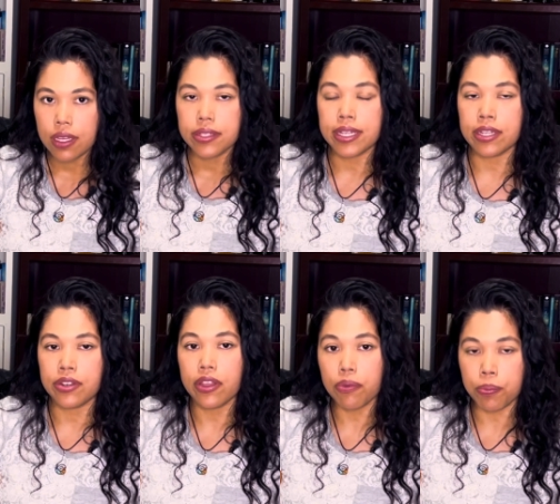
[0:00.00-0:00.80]
Then
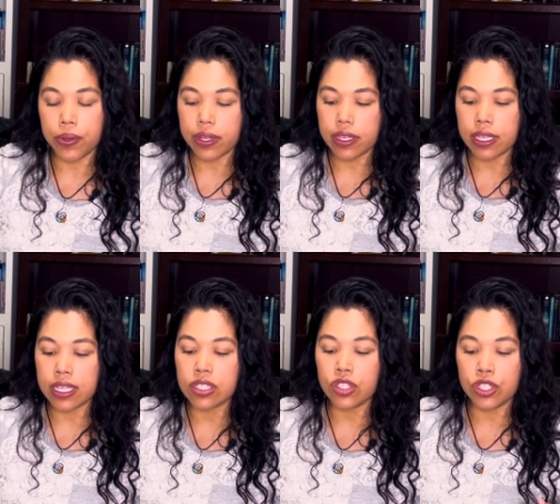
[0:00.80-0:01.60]
another book
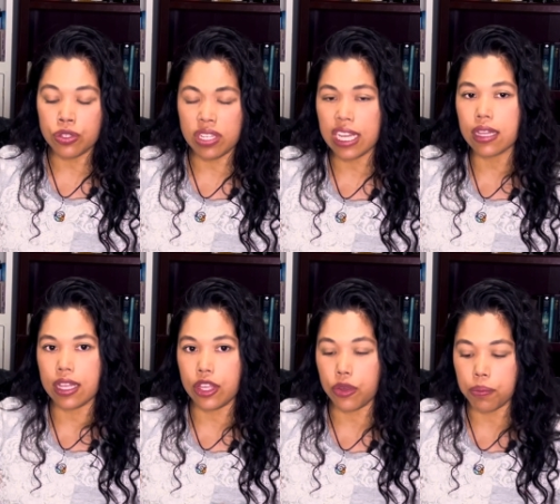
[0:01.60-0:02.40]
is Uniquely
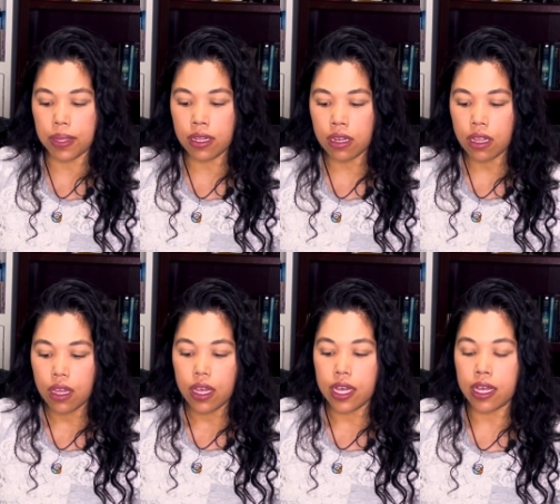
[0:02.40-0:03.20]
Human,
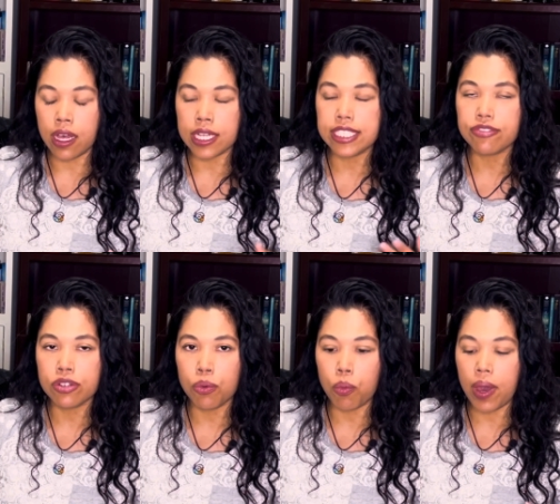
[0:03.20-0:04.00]
a
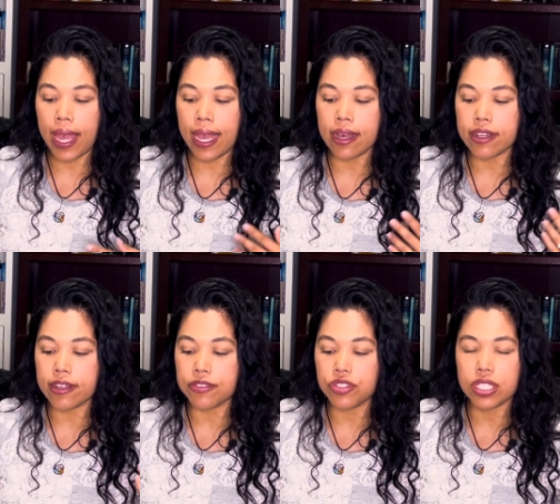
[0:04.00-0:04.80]
different way
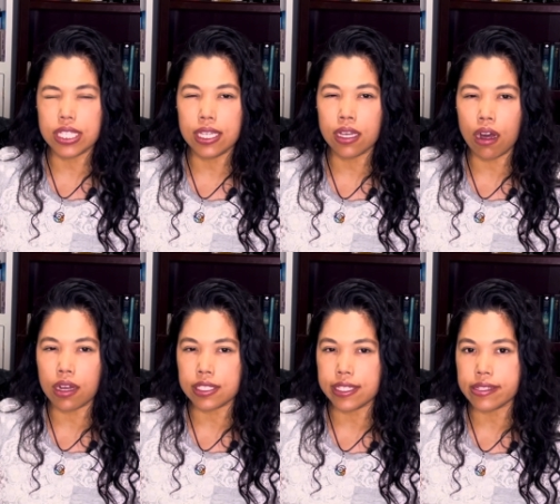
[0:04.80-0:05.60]
of seeing
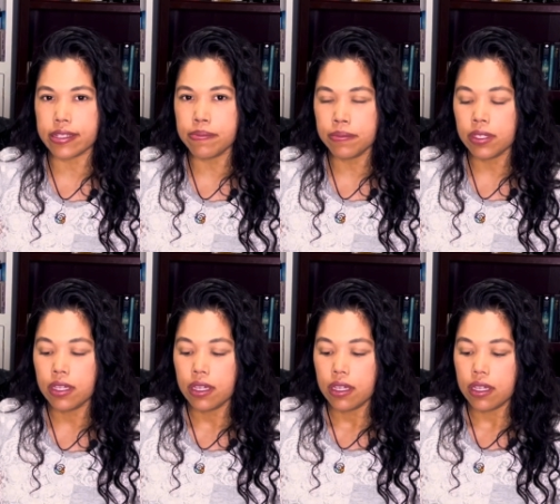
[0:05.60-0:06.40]
autism,
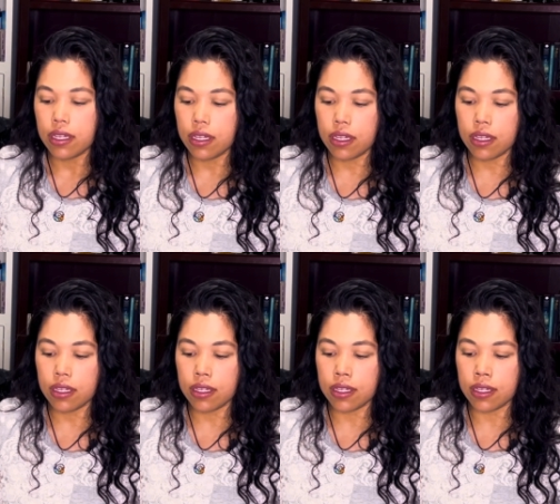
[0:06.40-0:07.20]

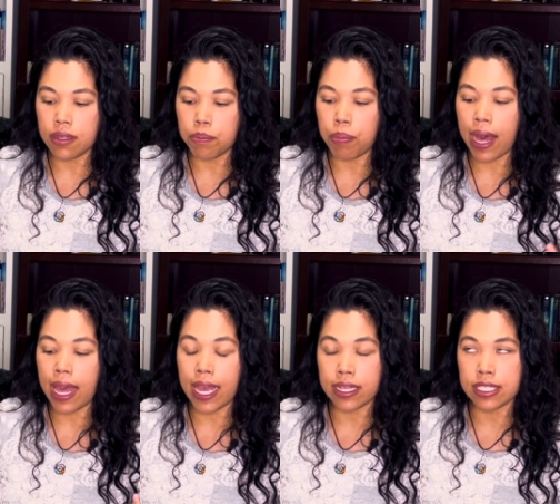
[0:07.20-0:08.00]

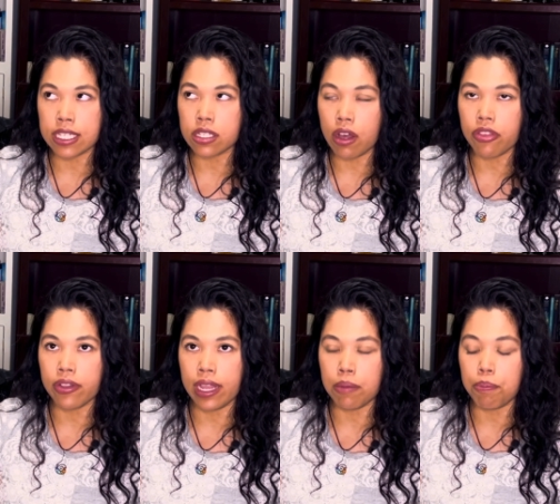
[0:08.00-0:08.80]
by this author
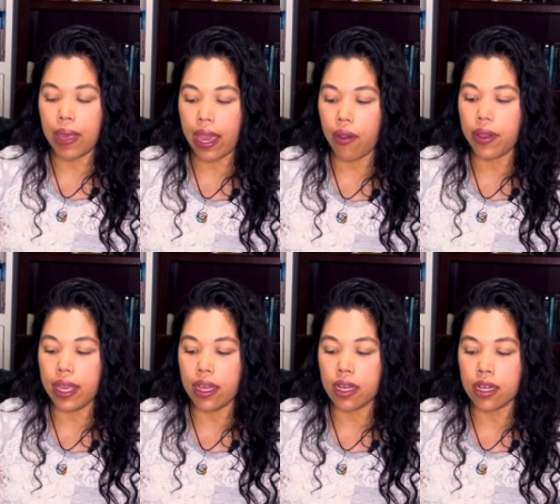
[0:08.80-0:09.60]
named
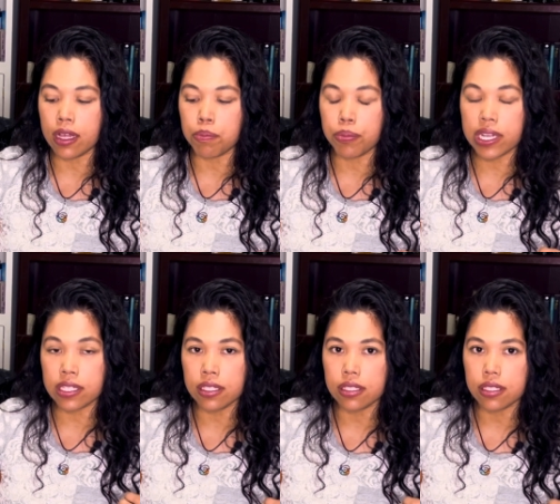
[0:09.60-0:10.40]
Perry
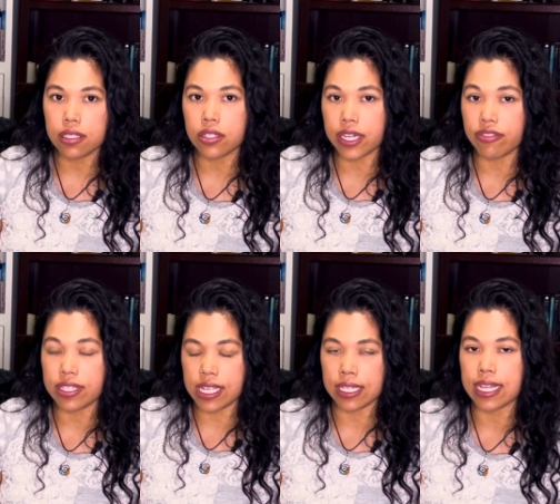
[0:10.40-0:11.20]
Present. Sorry if I
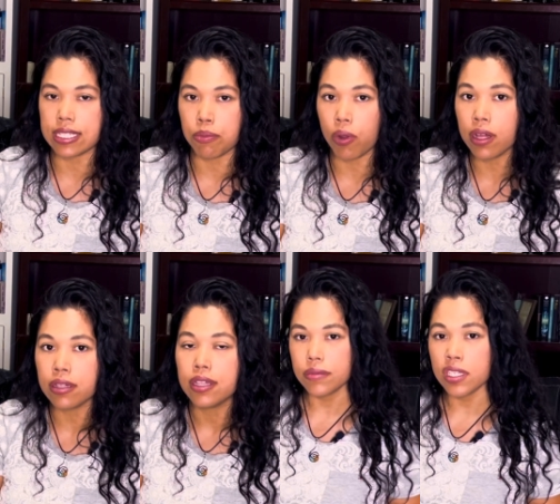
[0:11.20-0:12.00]
say the last name wrong.
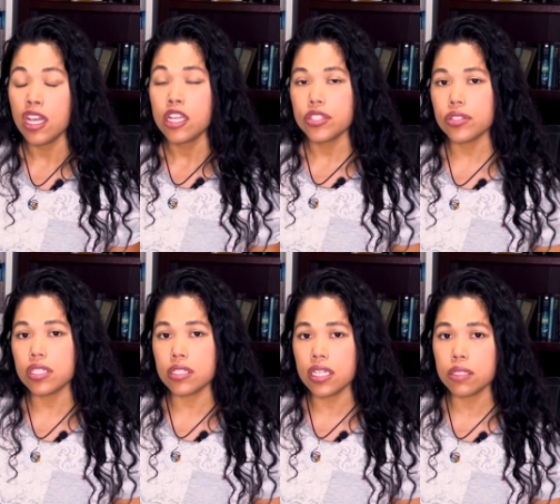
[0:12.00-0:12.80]
So
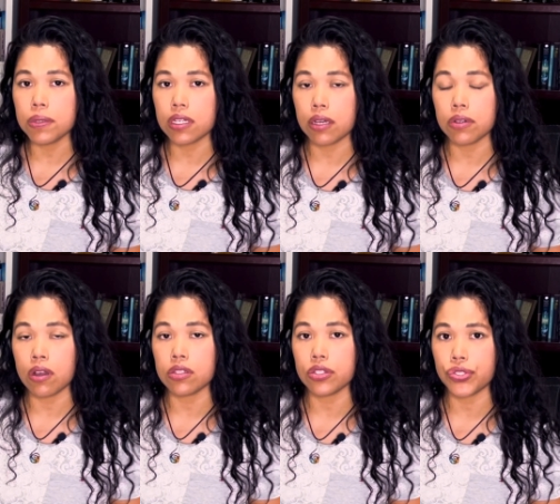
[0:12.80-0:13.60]
this next book I will
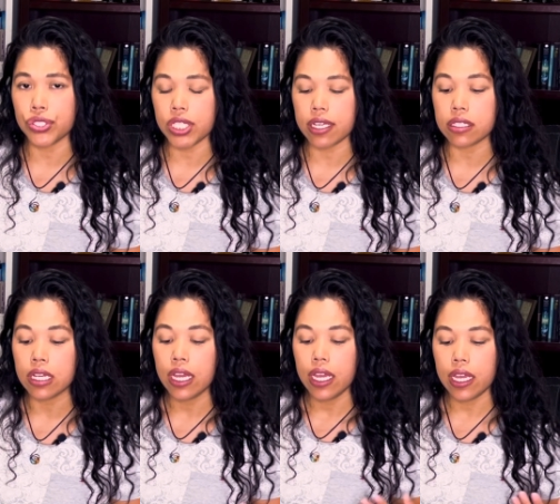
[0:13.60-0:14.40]
also suggest
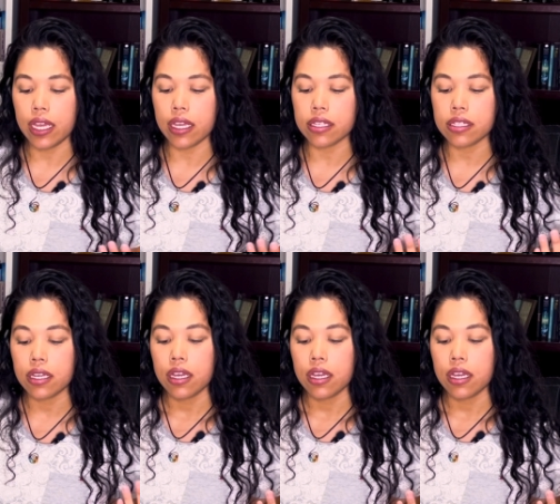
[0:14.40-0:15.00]
is